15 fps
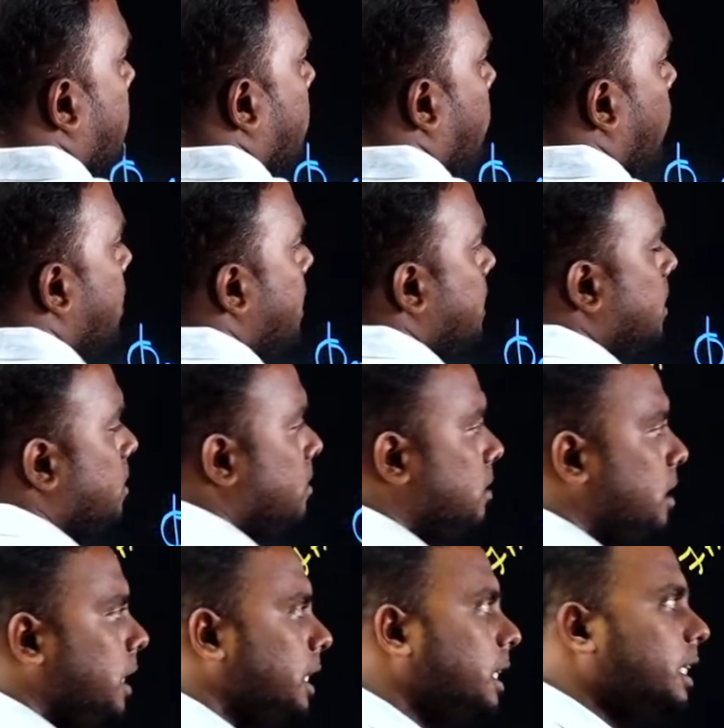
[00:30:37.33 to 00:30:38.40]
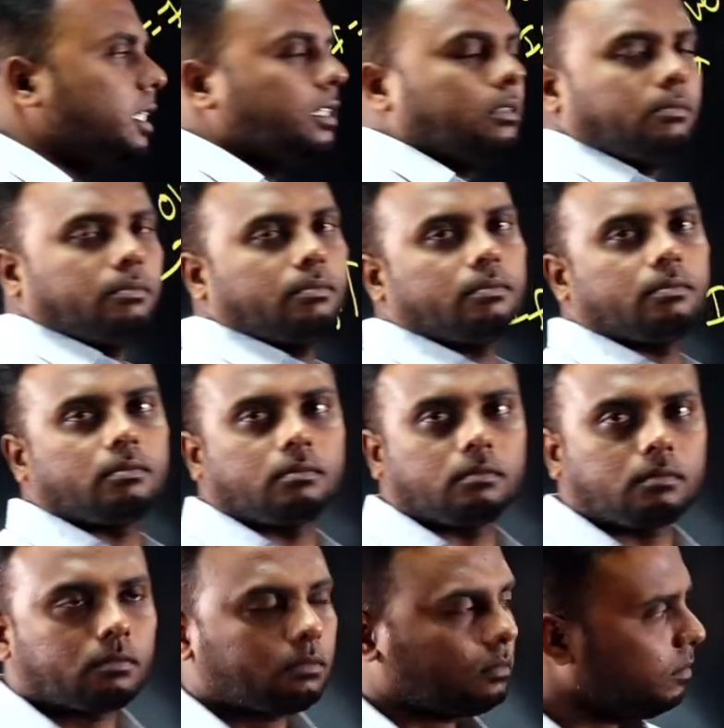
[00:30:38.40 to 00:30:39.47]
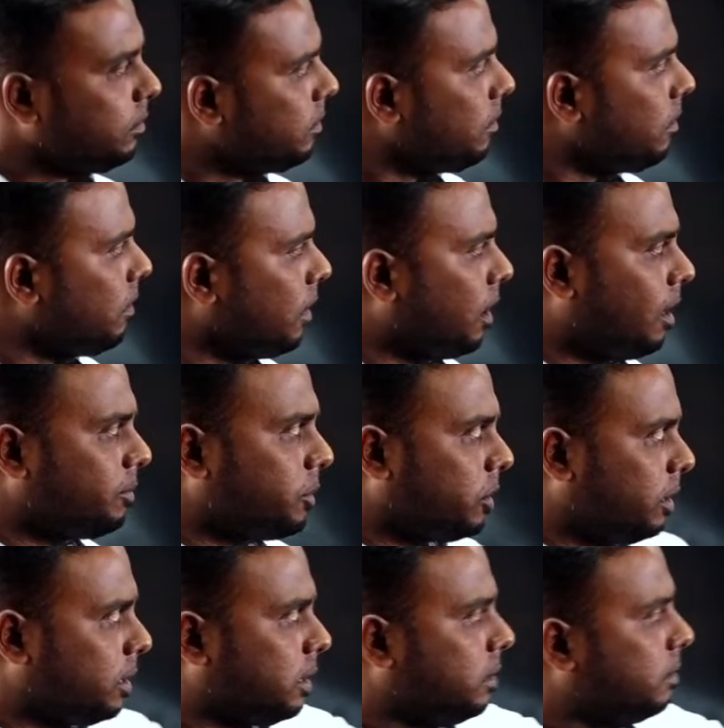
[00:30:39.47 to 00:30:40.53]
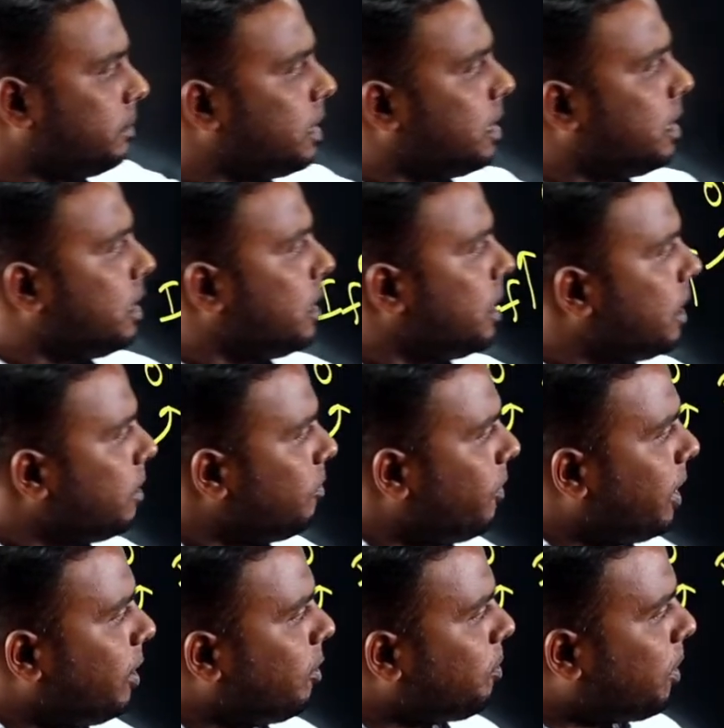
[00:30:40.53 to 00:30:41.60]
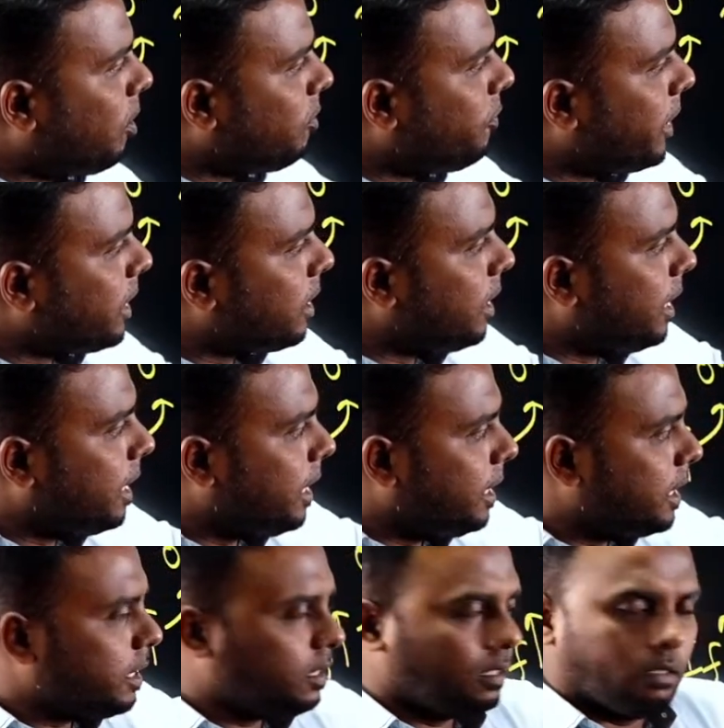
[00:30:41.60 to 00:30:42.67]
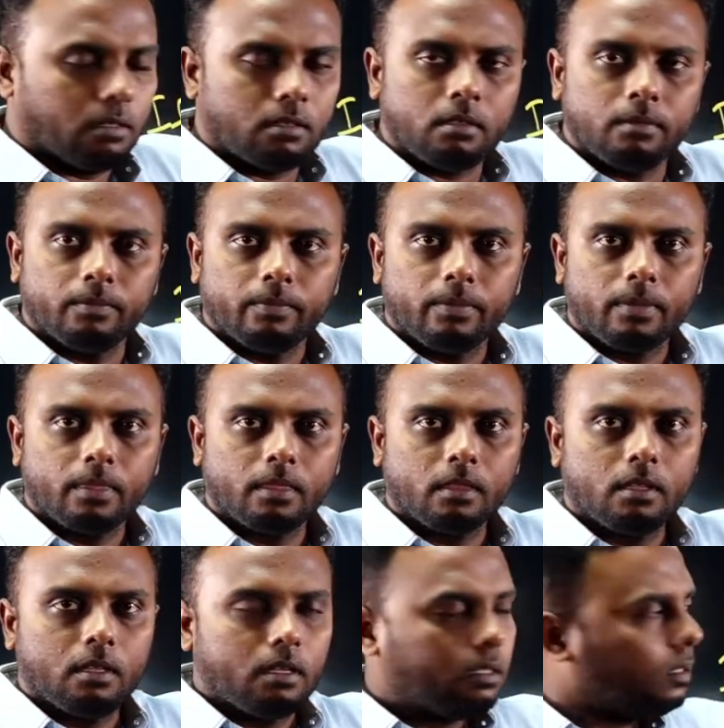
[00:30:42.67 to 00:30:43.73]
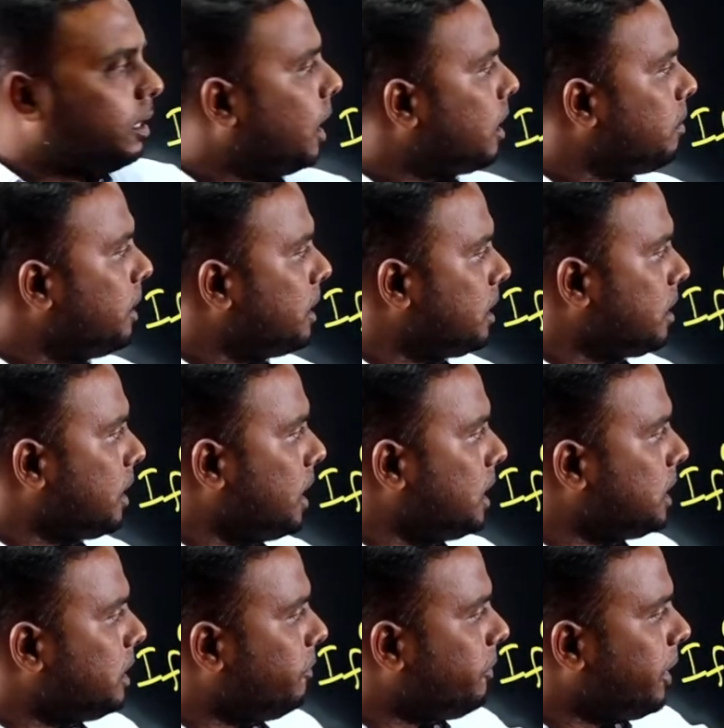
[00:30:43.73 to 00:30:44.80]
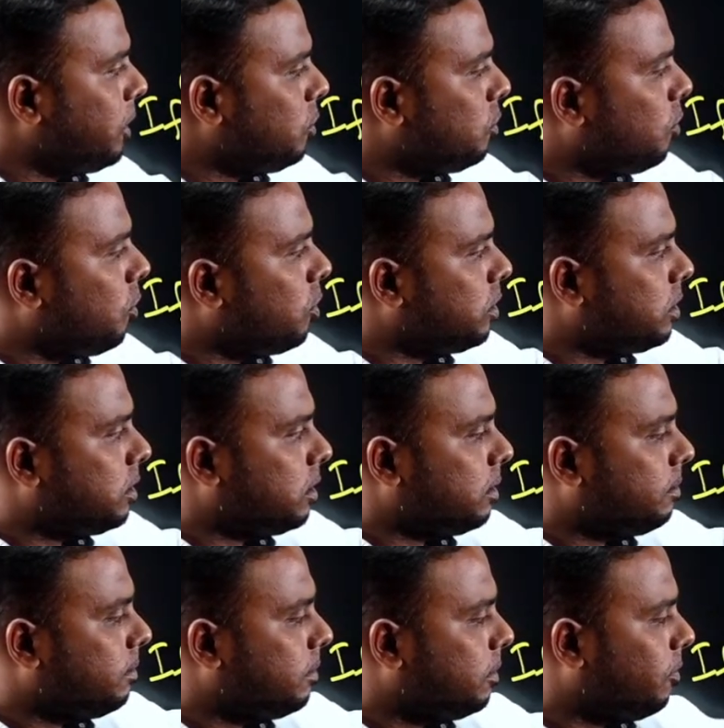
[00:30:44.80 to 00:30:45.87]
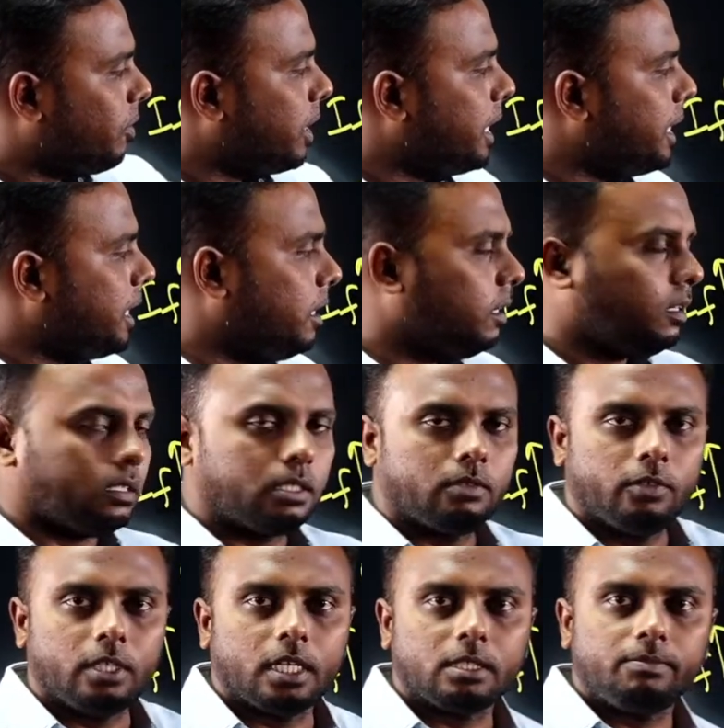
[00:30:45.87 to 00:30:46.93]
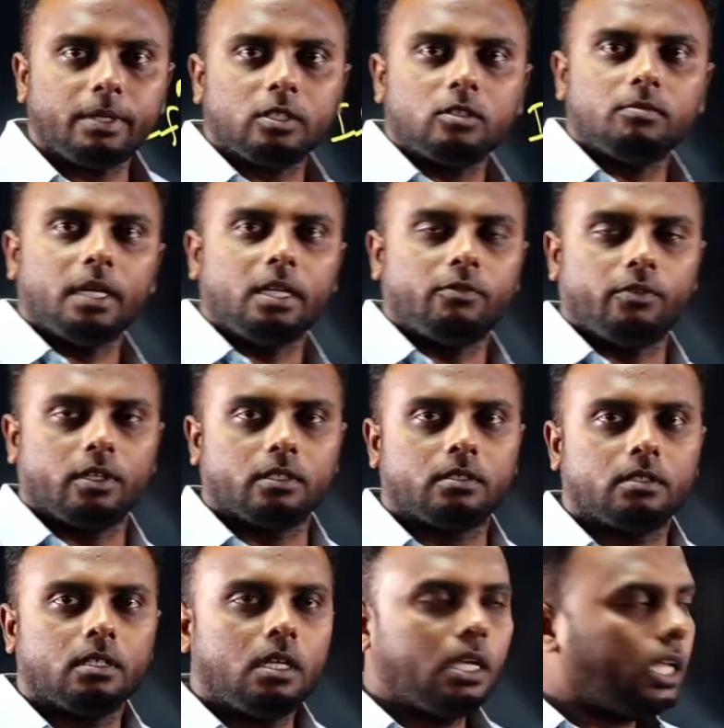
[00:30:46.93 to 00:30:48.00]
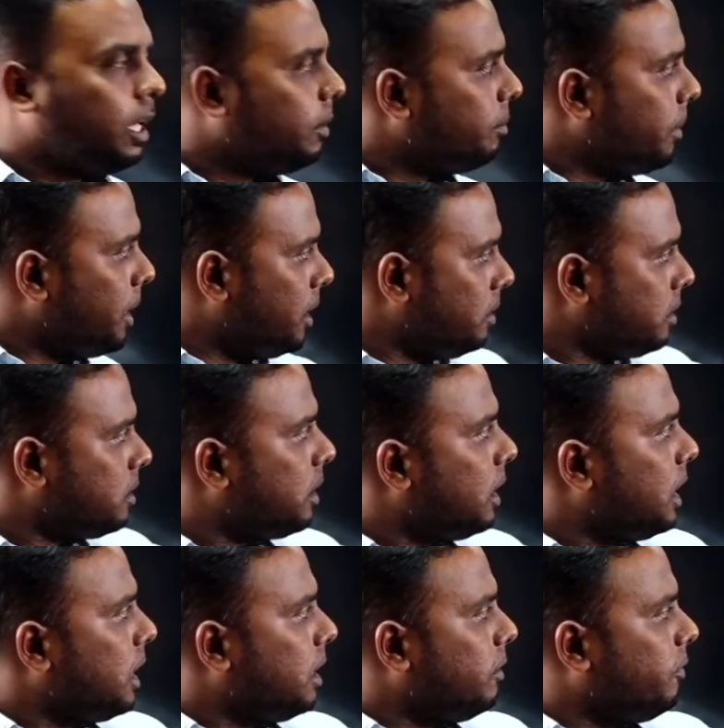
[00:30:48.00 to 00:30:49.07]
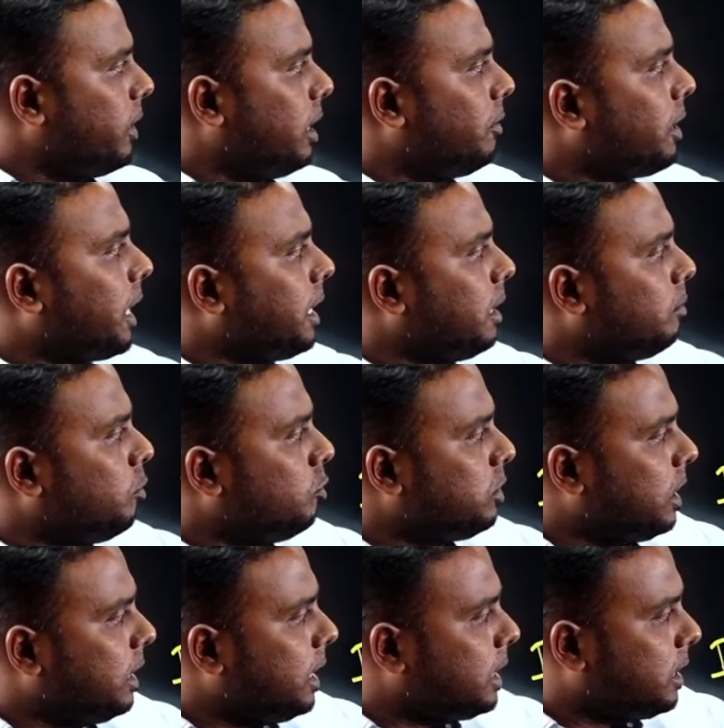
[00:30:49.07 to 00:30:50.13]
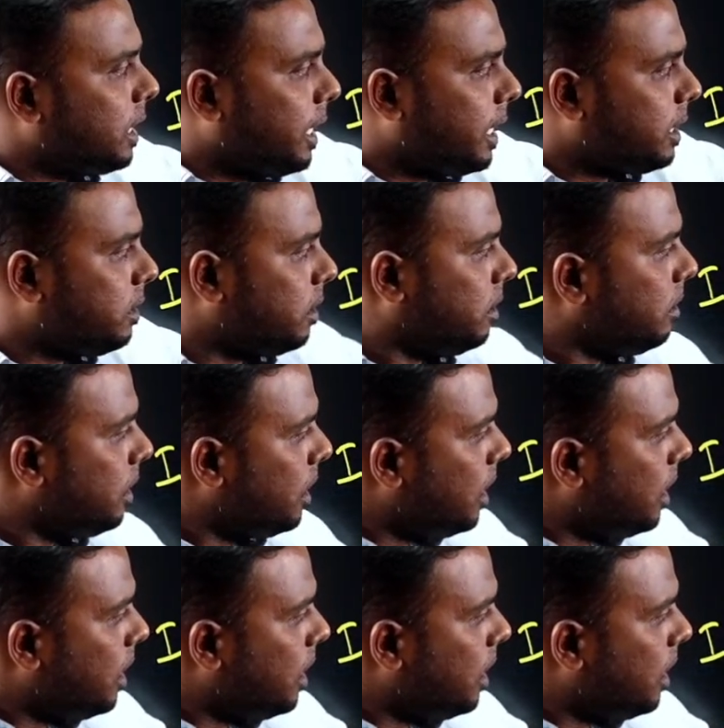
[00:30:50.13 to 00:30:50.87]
what is increasing? Observe this. Whenever power factor decreases here, the armature current shifting towards 180 degrees with respect to main flux. Means whenever IA moves in this direction,